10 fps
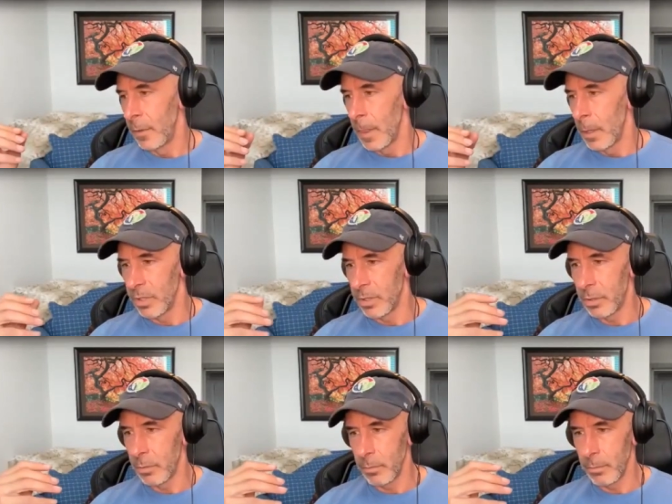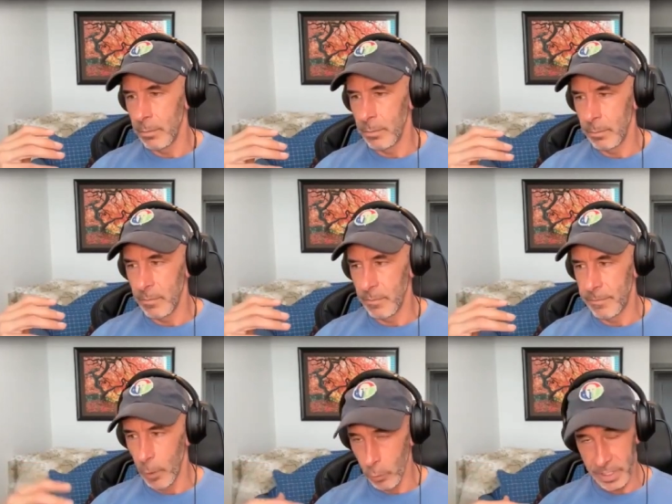with
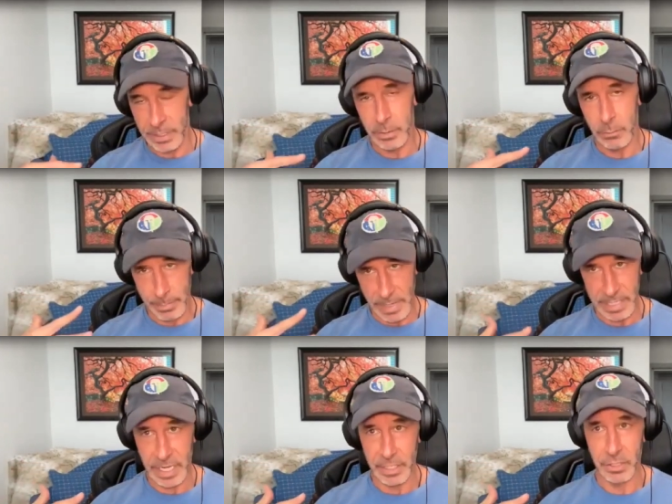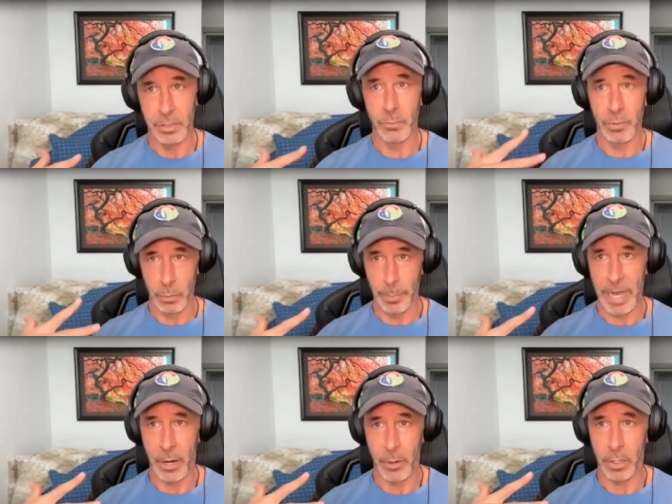focus, with meditation, with
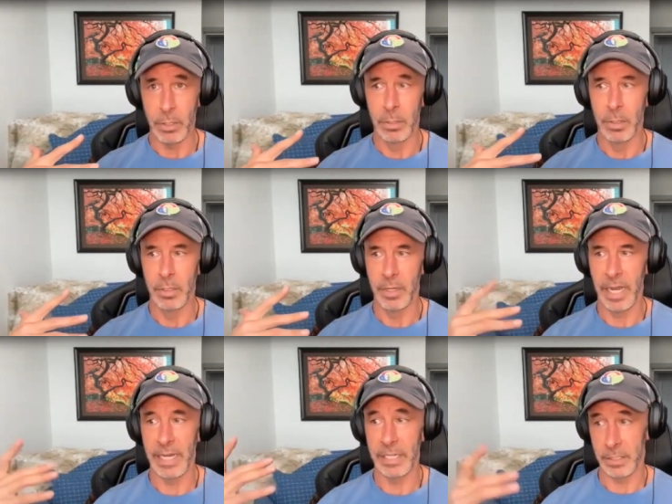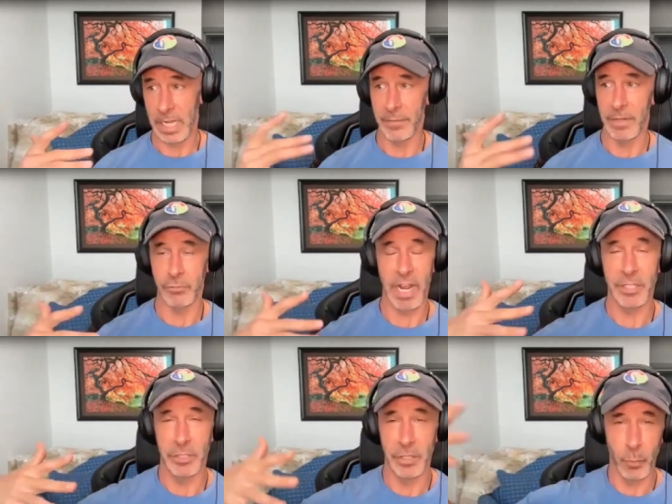willpower, and it's kind of a
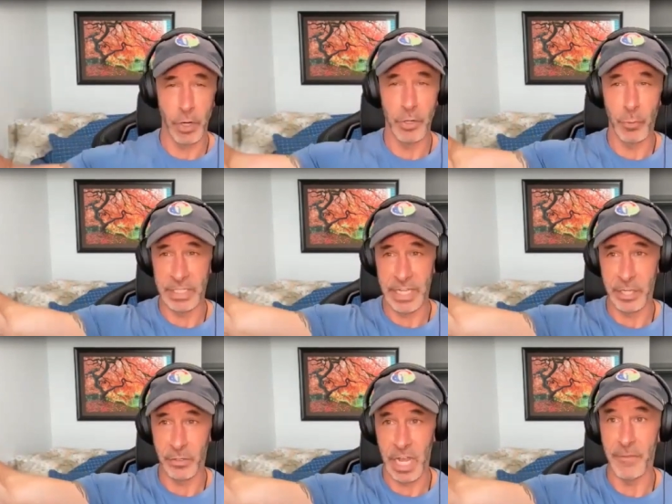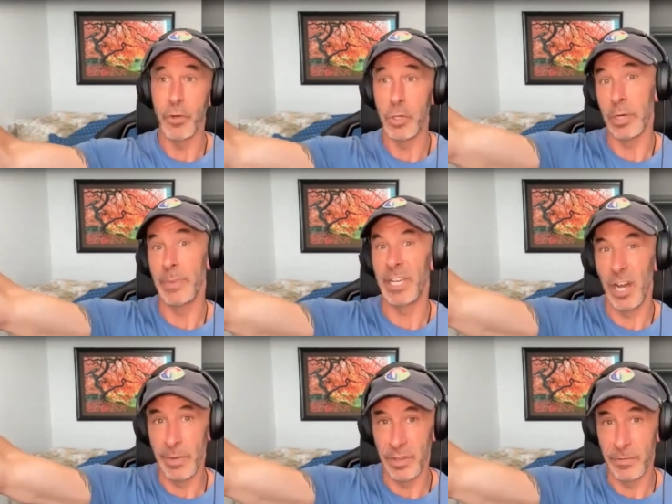direction on where you want to take your life, who you want to
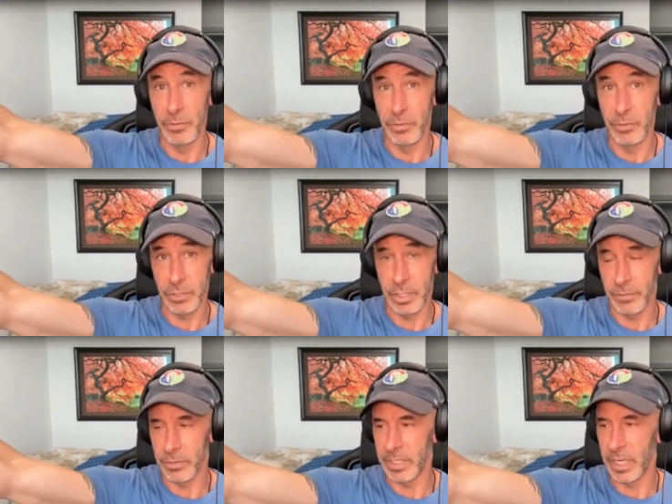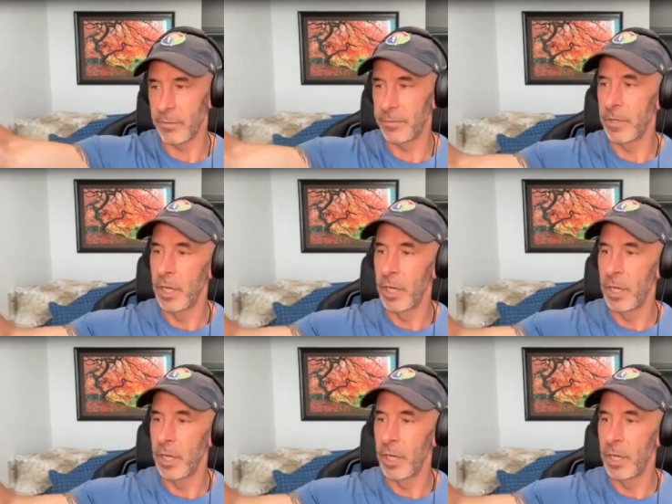become in the future version of yourself,